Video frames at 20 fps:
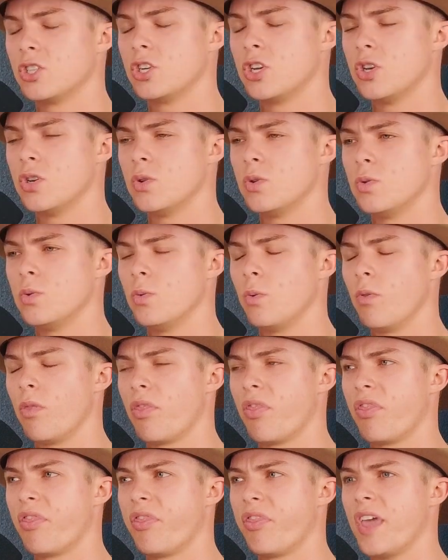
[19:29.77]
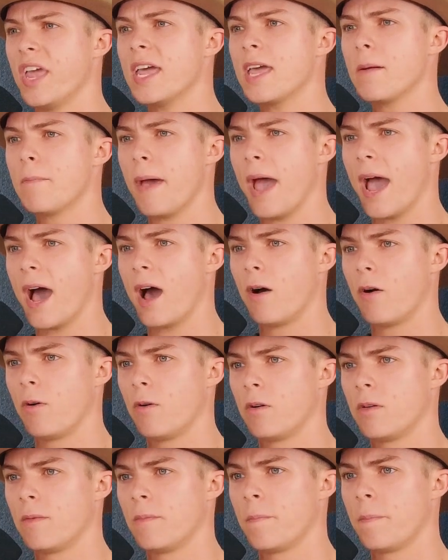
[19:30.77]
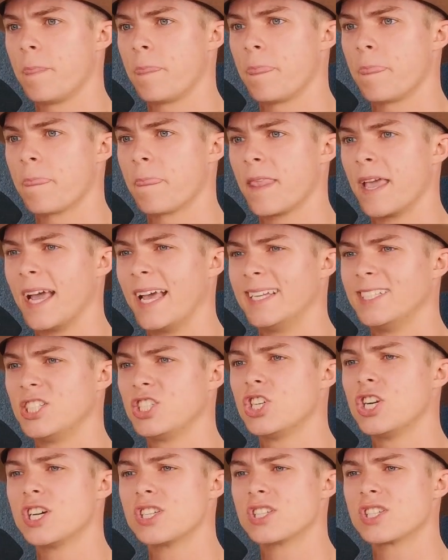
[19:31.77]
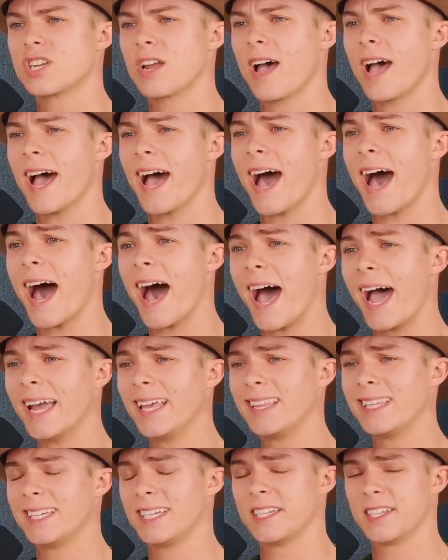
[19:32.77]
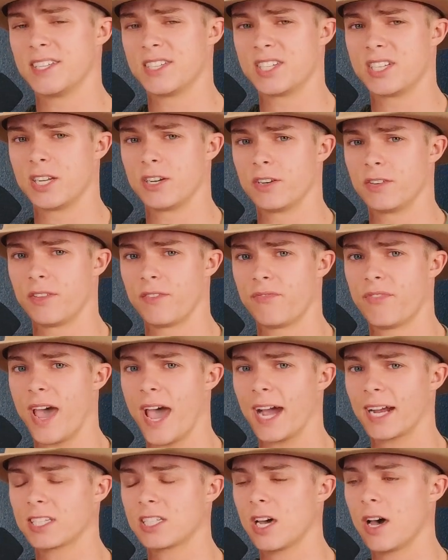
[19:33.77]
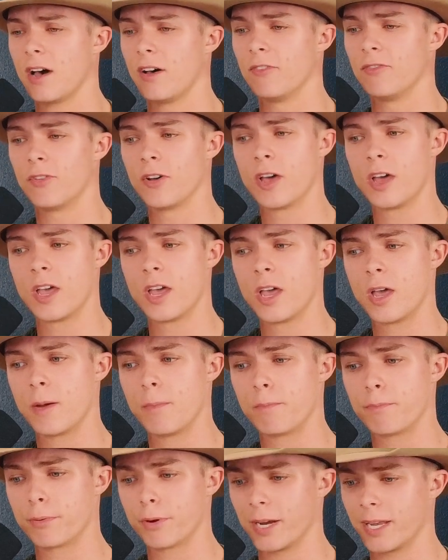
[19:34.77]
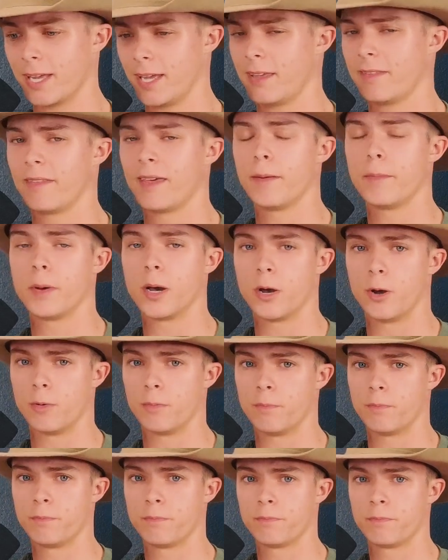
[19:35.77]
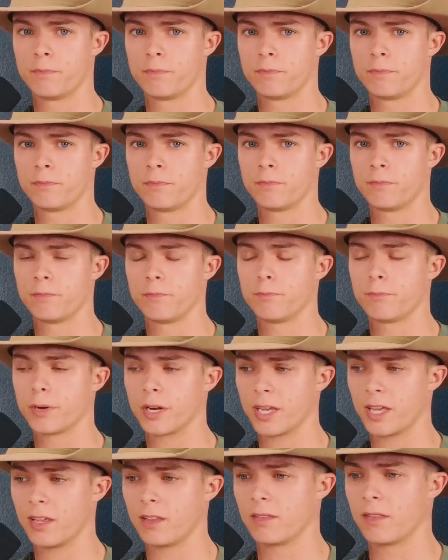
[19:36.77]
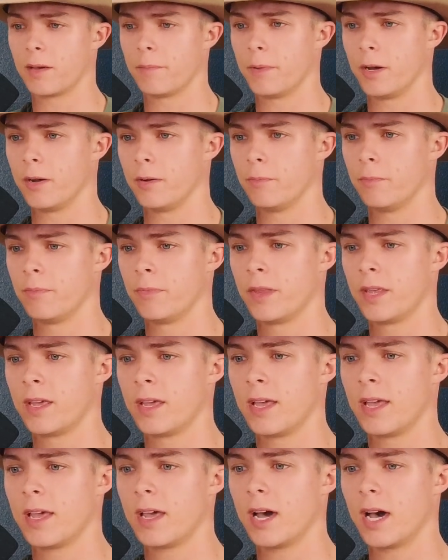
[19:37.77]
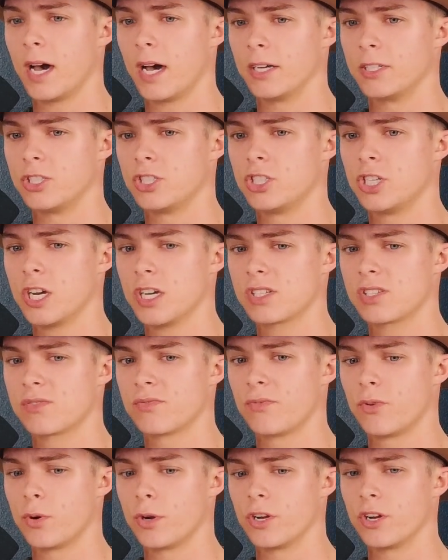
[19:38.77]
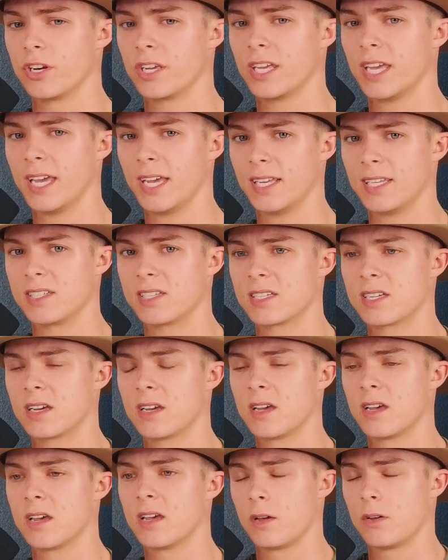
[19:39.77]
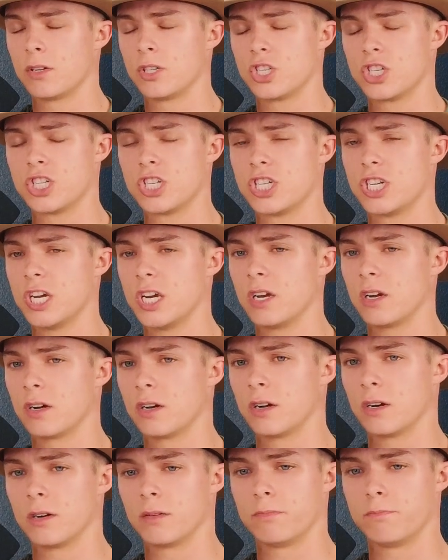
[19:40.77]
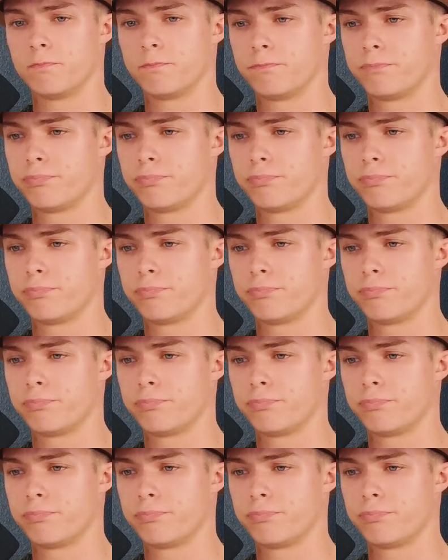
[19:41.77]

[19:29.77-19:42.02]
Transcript: to think about and just highly consider the fact of bringing them home, bringing them home, uh, just for your kids' sheer